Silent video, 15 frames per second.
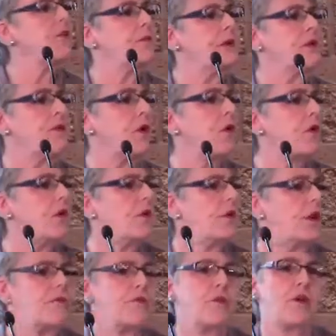been told
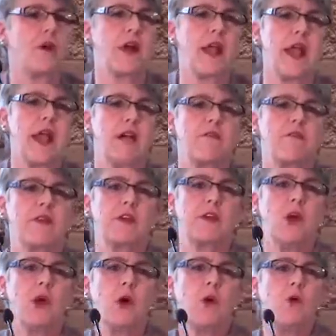at 4.5 that
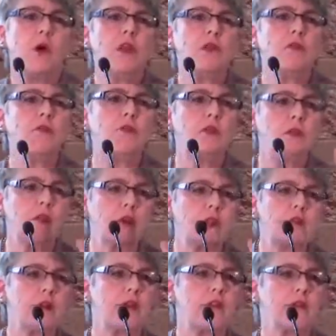when you look
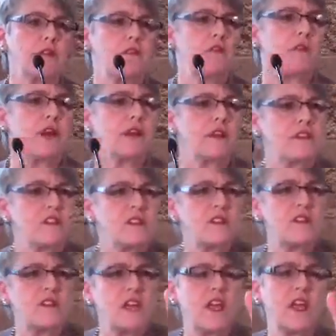down the street and
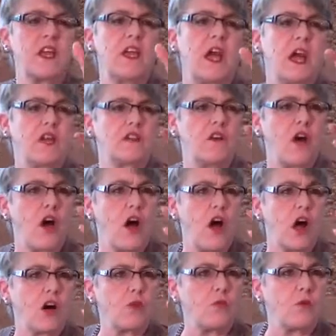see a
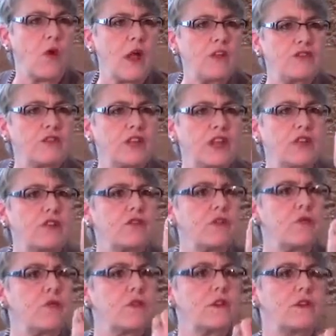dog rushing
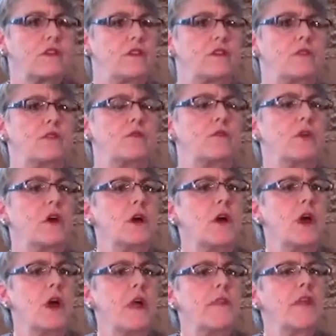towards you,
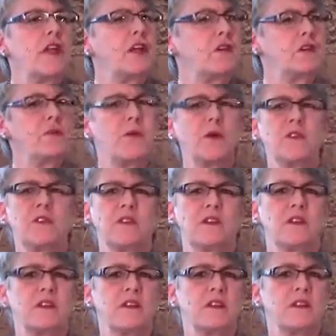that you're supposed
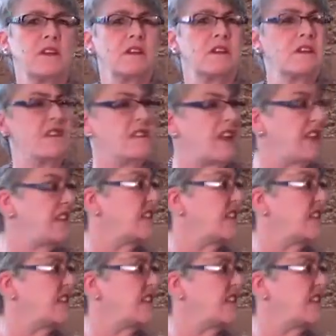to stand